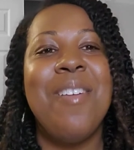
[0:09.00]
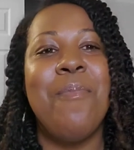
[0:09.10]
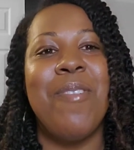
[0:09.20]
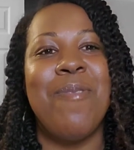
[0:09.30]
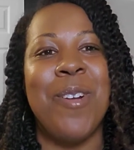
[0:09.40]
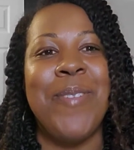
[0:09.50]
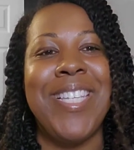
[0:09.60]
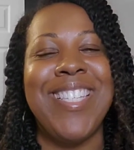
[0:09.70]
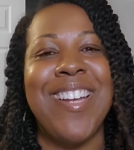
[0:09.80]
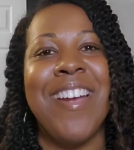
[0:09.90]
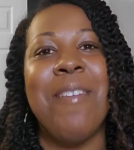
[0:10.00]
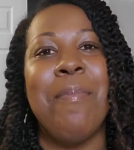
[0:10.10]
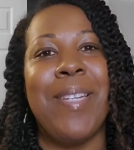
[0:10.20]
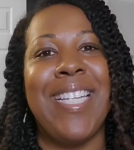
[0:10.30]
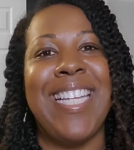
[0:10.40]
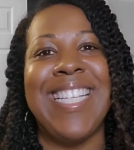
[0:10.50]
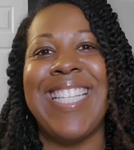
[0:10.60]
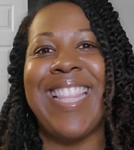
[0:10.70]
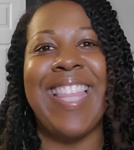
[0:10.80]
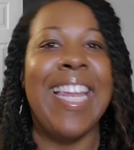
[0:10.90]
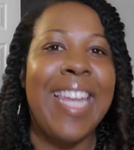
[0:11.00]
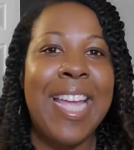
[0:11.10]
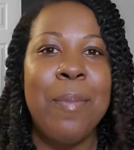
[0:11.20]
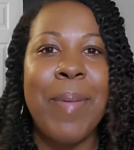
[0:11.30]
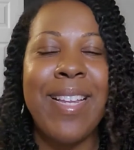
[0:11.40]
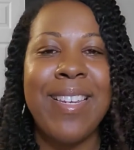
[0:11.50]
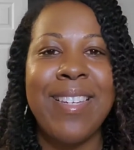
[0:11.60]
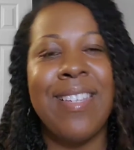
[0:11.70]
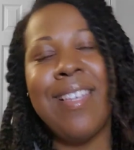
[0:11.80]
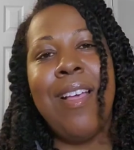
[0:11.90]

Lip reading: Before we start, please hit that like button.